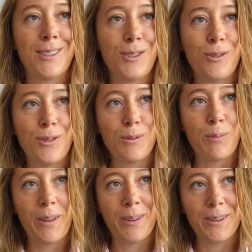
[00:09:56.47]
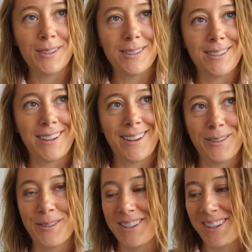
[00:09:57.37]
the students' brothers,
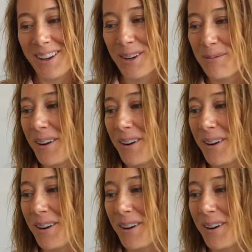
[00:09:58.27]
who was the younger